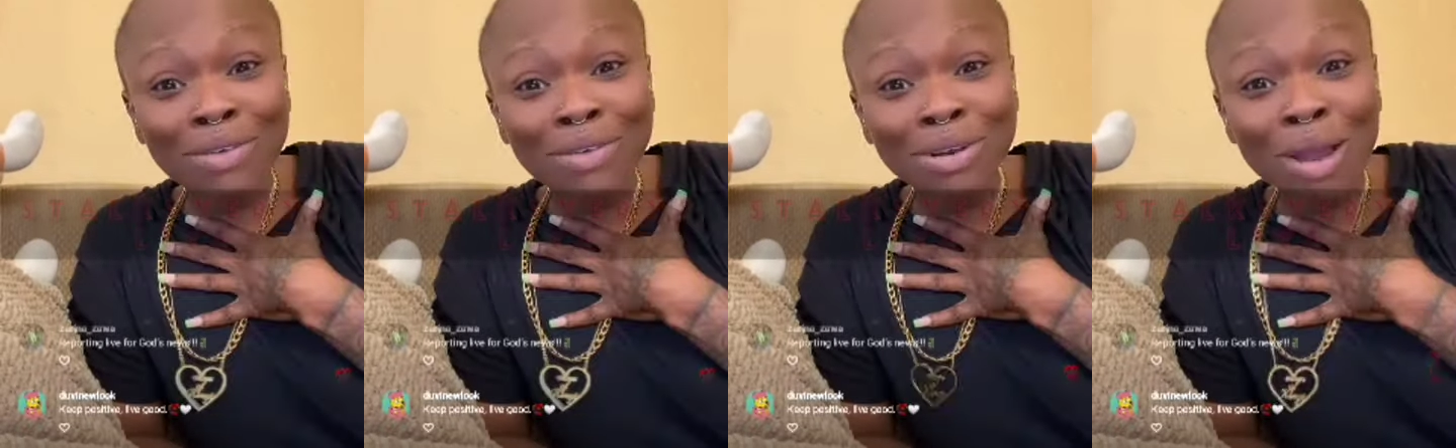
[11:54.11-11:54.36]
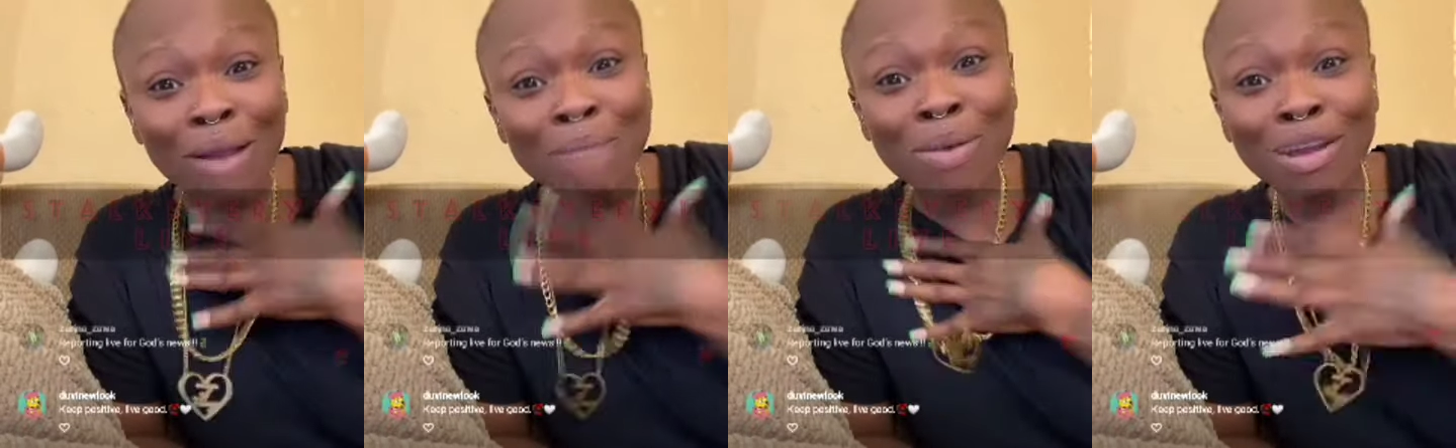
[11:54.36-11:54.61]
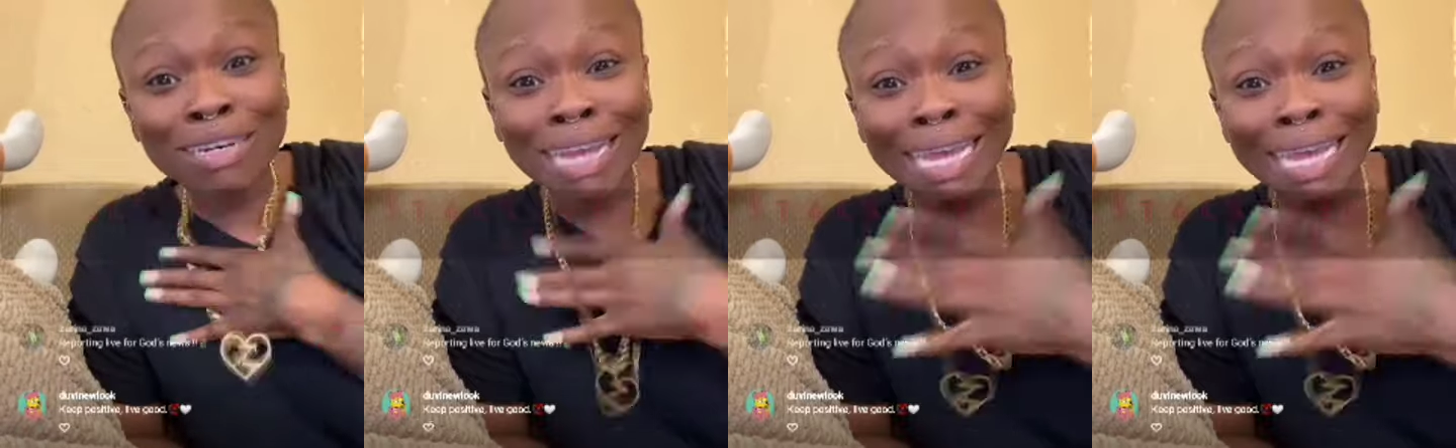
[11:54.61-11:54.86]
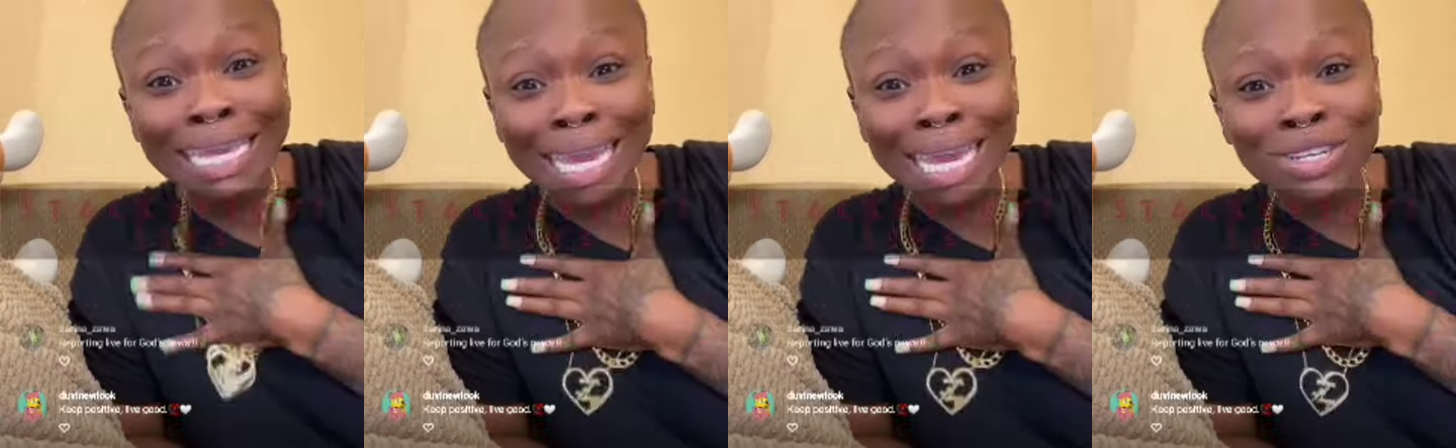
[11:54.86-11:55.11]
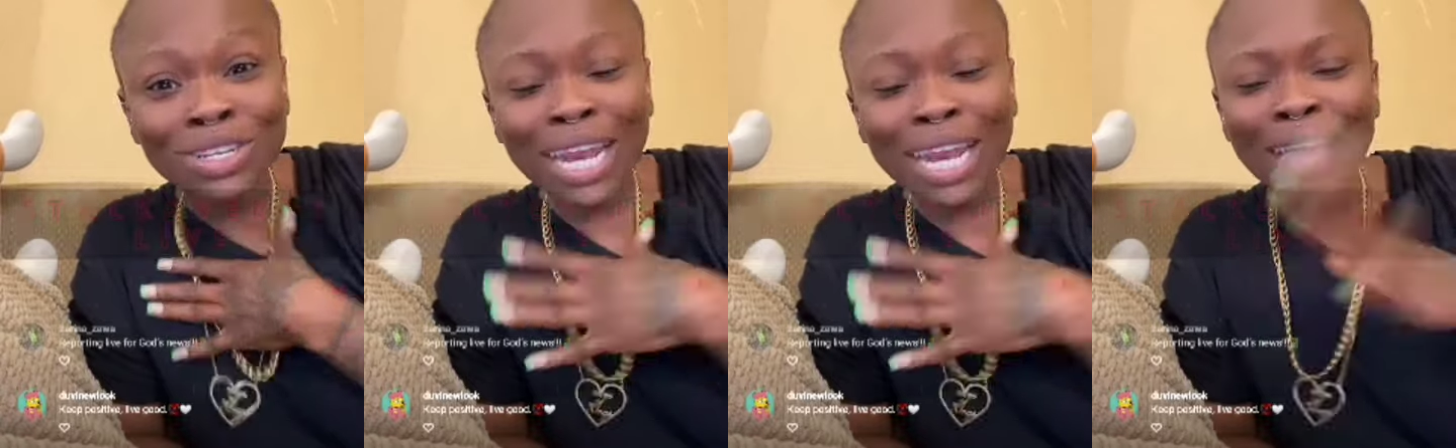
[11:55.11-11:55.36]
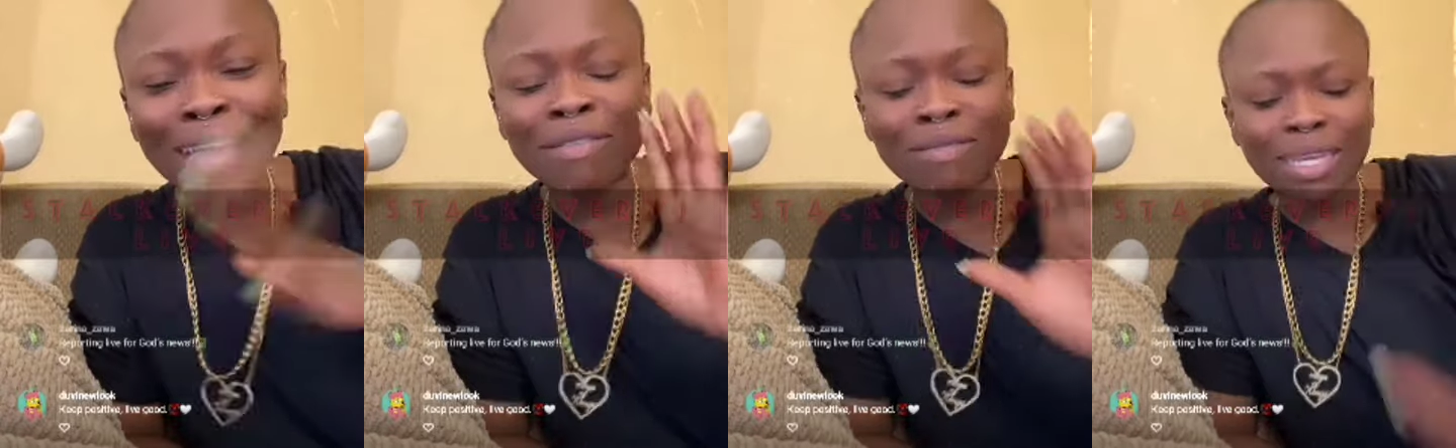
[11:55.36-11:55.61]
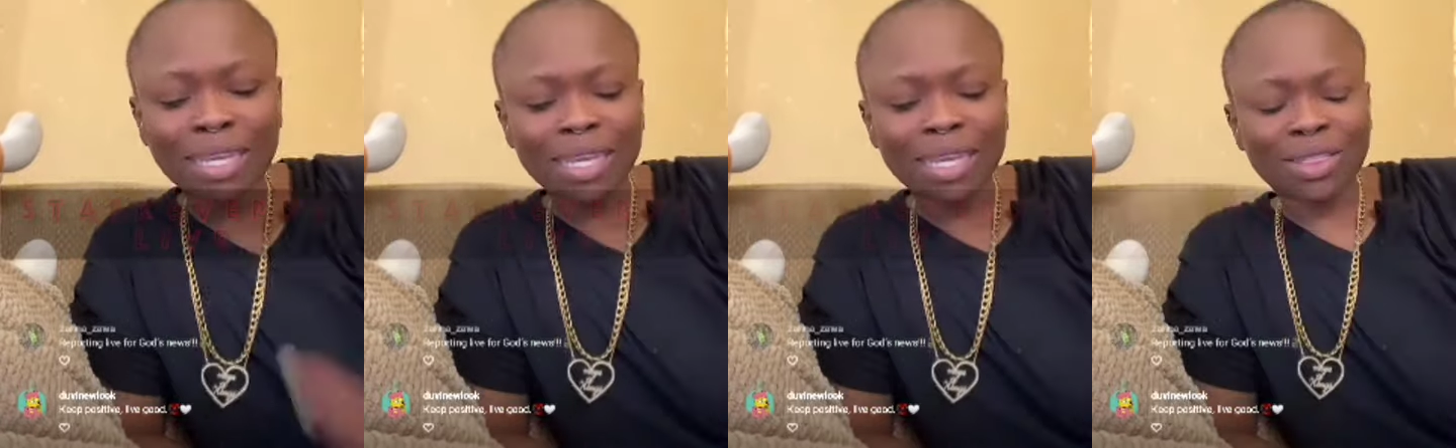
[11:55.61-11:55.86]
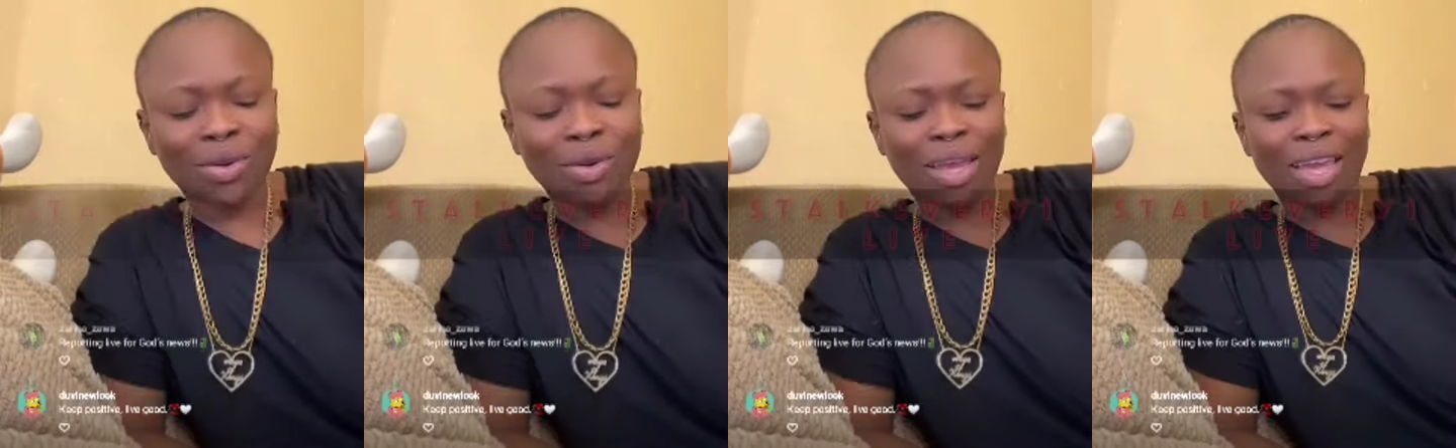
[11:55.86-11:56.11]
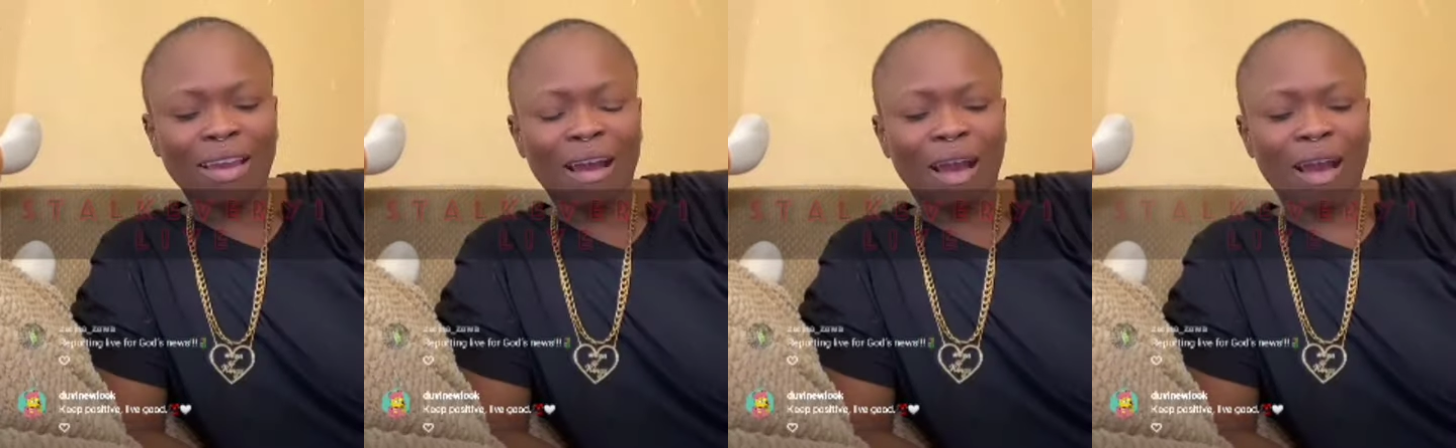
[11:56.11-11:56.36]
again July 15th. Okay, calm down.